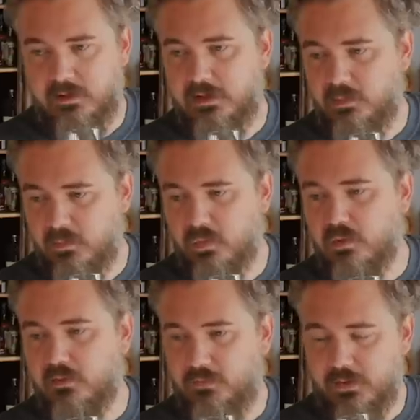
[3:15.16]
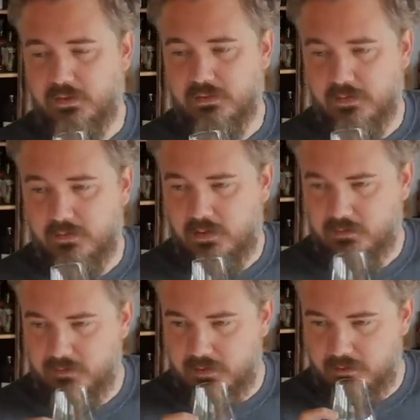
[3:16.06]
getting more sweetness on the
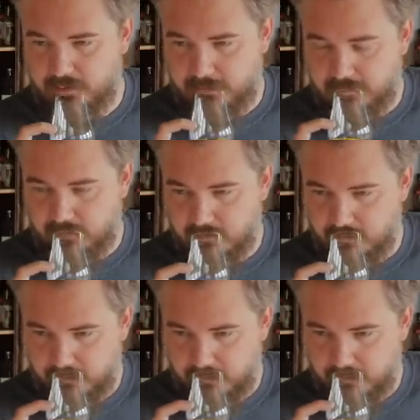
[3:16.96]
nose than I would expect from